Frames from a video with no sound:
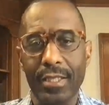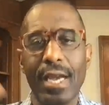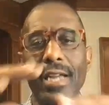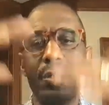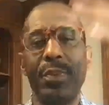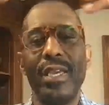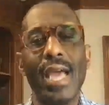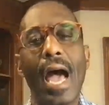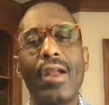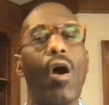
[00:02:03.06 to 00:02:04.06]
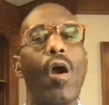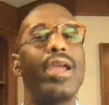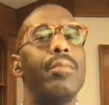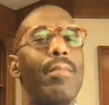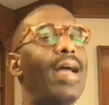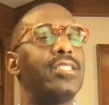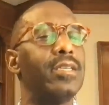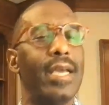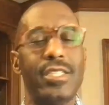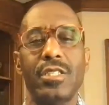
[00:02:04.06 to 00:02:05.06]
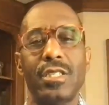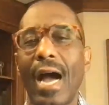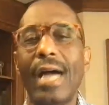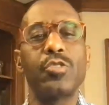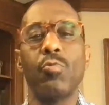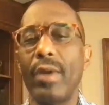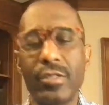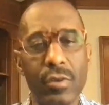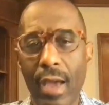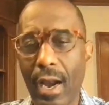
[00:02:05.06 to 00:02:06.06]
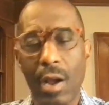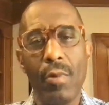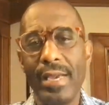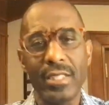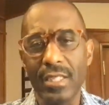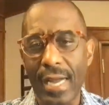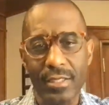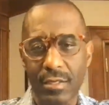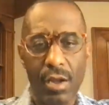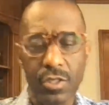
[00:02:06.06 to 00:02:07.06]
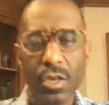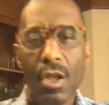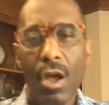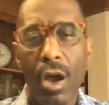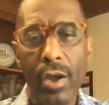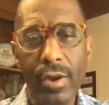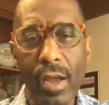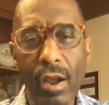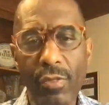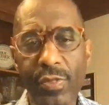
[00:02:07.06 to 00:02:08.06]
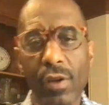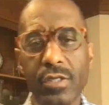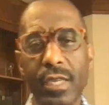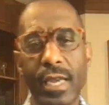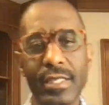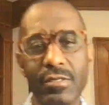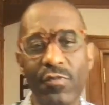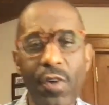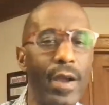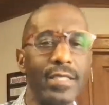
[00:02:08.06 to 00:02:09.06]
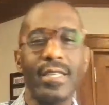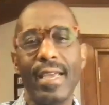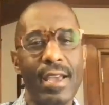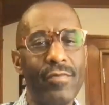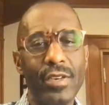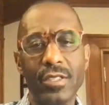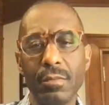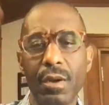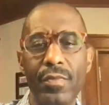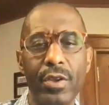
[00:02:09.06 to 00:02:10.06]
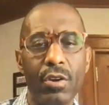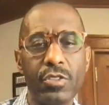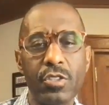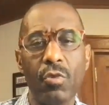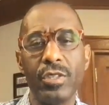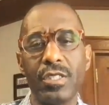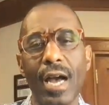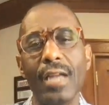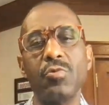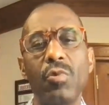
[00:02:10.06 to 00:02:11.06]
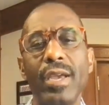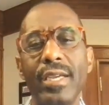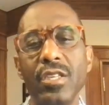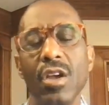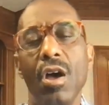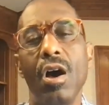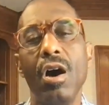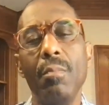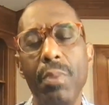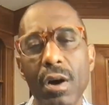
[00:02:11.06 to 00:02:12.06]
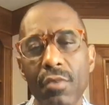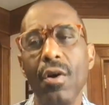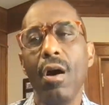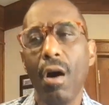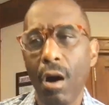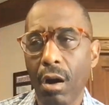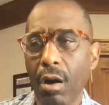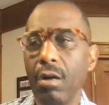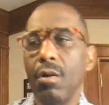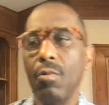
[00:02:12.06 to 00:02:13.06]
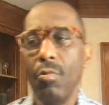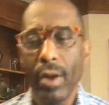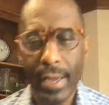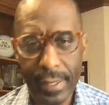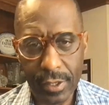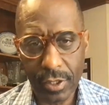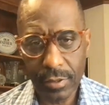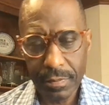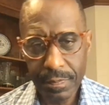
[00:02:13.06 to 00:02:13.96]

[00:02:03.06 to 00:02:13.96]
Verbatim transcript: God is beyond our imagination. God's ways are not our ways, and God's thoughts are not our thoughts. As far as the heaven is above the earth, so is God's ways above our ways.